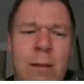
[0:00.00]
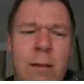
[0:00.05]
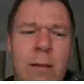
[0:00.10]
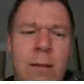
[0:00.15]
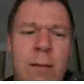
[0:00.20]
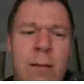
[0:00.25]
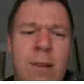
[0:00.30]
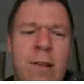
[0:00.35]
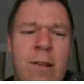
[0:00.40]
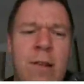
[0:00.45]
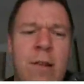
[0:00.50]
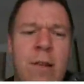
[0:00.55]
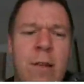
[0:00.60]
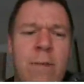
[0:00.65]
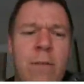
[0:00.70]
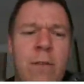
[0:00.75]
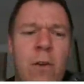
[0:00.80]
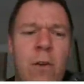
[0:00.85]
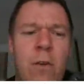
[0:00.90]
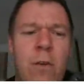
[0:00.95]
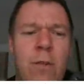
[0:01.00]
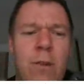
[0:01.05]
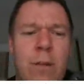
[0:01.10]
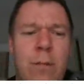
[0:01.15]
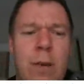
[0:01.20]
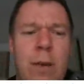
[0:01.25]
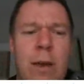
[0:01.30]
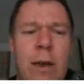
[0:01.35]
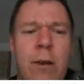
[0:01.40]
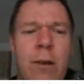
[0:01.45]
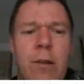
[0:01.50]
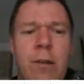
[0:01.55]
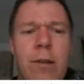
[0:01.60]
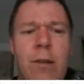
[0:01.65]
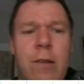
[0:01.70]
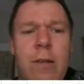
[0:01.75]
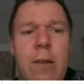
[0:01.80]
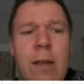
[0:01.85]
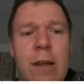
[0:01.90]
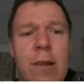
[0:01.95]
this is confusing because
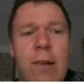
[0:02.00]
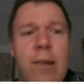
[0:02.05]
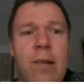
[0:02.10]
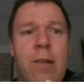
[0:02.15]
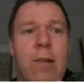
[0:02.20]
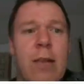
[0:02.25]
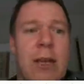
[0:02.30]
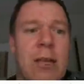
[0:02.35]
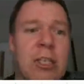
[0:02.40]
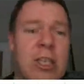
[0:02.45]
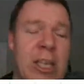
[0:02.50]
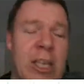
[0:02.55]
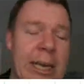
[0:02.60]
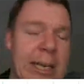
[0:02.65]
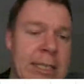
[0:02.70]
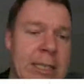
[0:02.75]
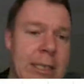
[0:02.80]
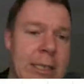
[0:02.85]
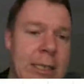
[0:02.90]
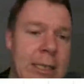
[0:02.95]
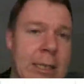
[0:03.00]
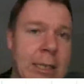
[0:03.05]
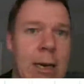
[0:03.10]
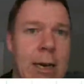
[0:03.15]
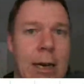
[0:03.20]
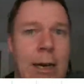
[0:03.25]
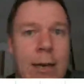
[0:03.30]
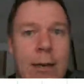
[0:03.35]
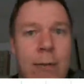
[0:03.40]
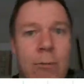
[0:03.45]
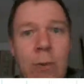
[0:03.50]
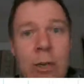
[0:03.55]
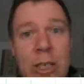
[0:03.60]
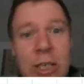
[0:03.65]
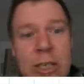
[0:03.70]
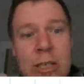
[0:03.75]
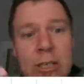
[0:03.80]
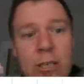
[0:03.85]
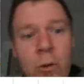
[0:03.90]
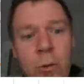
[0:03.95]
there's the adjacent side which
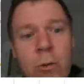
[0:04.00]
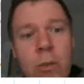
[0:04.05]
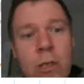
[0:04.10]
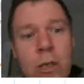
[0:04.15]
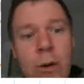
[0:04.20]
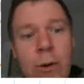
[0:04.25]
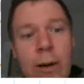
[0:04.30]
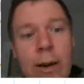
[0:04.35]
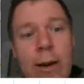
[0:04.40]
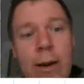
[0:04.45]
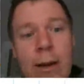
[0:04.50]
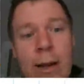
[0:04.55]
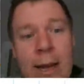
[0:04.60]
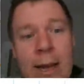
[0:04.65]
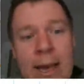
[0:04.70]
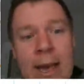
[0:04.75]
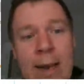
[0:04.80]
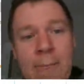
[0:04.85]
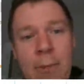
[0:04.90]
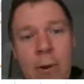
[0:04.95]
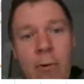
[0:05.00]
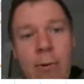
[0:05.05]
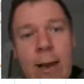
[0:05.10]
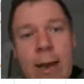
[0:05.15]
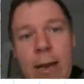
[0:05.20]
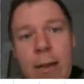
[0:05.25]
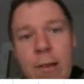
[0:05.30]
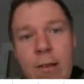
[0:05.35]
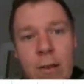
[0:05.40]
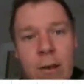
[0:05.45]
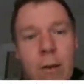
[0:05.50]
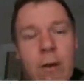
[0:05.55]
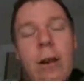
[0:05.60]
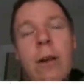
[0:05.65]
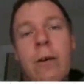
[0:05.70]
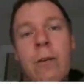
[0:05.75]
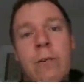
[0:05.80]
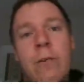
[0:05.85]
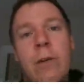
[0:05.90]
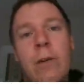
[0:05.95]
is also a capital A, so I
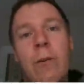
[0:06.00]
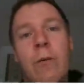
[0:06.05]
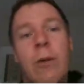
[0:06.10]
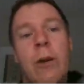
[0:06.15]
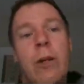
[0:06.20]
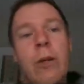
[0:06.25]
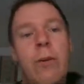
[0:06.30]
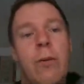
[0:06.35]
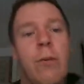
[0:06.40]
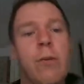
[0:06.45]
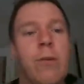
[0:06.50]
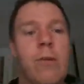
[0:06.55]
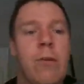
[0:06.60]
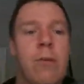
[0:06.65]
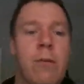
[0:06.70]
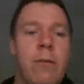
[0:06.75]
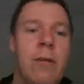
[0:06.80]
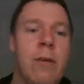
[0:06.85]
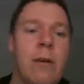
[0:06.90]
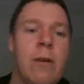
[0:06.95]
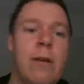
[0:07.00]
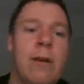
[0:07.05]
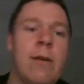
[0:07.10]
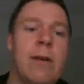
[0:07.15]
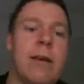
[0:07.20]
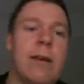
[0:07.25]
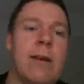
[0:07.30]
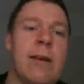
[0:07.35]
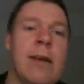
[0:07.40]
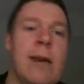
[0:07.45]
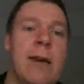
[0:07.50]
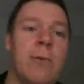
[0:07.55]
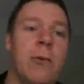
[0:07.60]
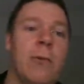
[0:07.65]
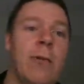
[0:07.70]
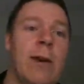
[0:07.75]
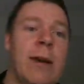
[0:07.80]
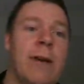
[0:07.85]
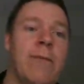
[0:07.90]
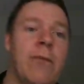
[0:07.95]
don't really want to use capital
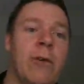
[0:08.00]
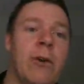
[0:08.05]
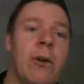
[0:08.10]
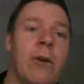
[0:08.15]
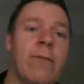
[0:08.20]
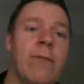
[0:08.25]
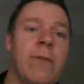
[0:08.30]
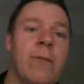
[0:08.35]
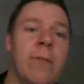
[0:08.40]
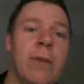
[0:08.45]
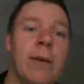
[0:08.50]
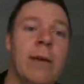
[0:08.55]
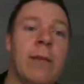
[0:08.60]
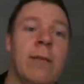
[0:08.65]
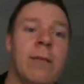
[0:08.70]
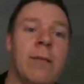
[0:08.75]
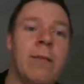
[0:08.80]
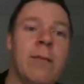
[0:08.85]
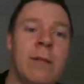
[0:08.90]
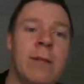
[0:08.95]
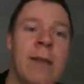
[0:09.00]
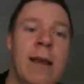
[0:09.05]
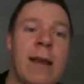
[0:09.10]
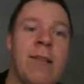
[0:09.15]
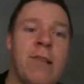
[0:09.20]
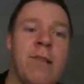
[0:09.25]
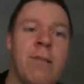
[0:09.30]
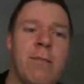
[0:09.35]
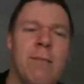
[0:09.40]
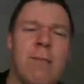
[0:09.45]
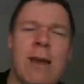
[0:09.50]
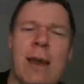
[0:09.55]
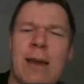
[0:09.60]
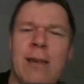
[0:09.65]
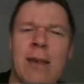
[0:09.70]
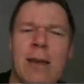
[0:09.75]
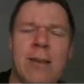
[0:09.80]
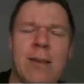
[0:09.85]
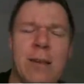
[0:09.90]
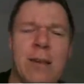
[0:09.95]
A very often, but that's how
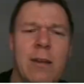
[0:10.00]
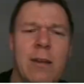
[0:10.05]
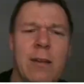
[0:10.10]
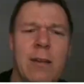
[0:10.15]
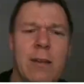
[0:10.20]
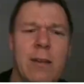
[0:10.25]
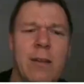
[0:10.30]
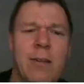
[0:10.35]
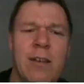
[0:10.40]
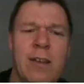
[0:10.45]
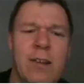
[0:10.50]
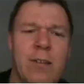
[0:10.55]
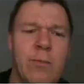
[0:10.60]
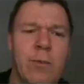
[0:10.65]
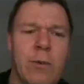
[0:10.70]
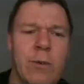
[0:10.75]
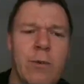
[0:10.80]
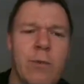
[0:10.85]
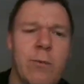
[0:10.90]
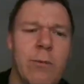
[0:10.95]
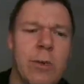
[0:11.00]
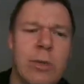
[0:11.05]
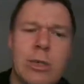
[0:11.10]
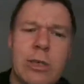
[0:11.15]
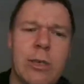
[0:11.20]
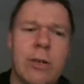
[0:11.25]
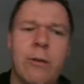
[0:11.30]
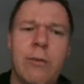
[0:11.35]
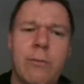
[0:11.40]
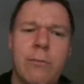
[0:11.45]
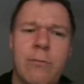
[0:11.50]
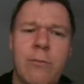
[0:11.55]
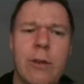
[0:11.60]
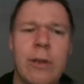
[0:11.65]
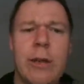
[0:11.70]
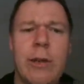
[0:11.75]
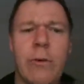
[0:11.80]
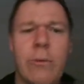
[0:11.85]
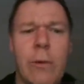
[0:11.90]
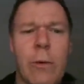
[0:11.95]
they did in the textbook, which I don't really
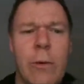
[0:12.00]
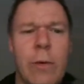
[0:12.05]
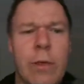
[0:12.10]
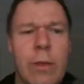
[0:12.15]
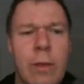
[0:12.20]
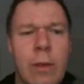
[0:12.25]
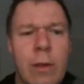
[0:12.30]
agree with.